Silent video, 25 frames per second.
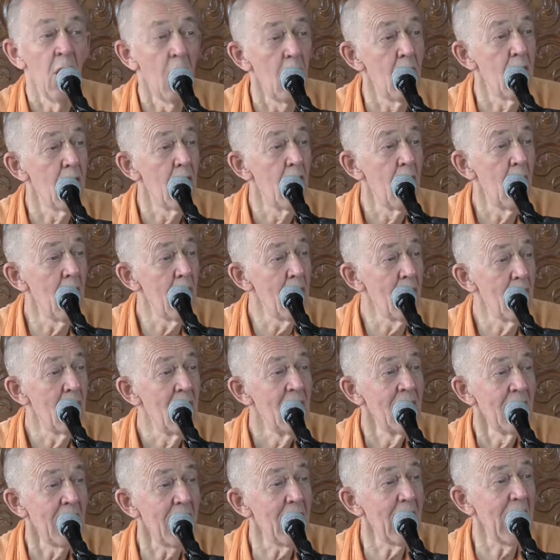Oh,
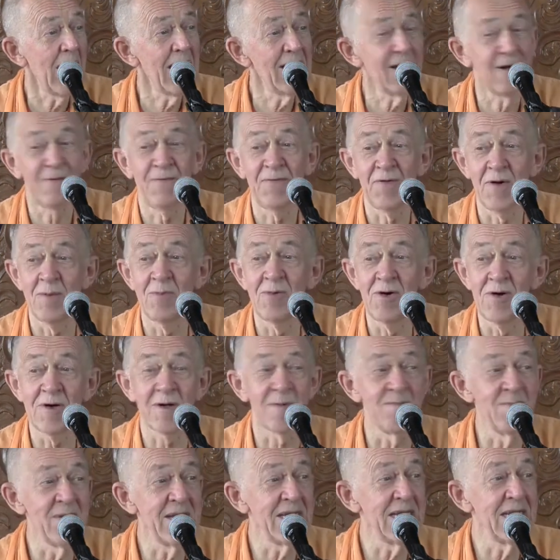oh, a letter from
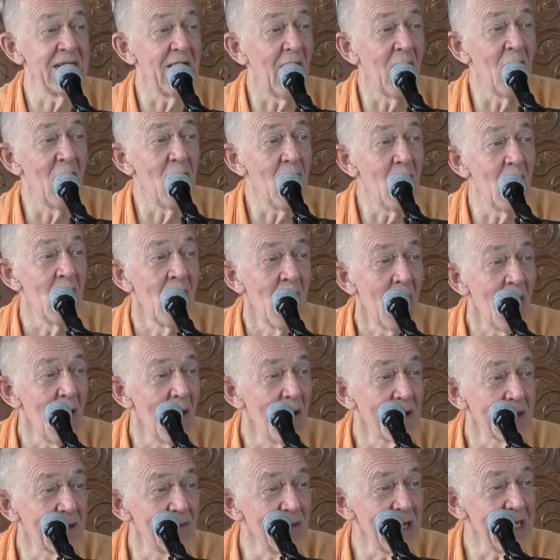Rukmini. Oh,
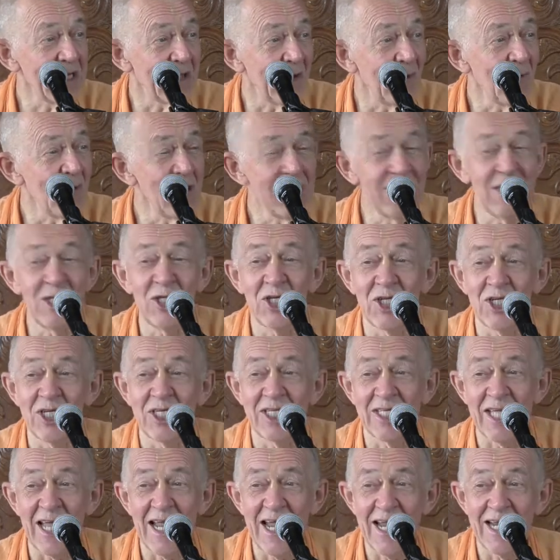oh, quick, what does she
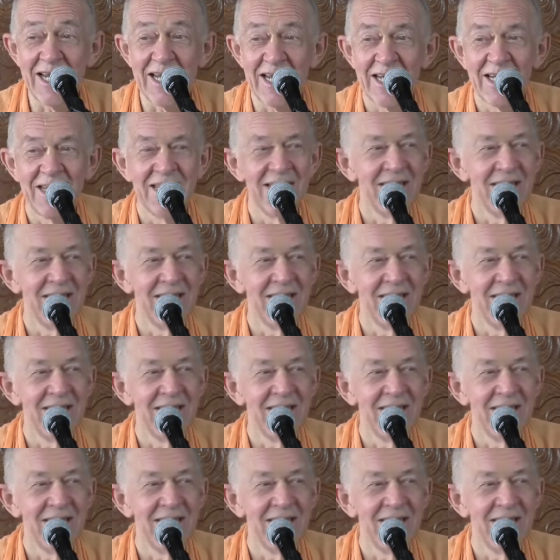say?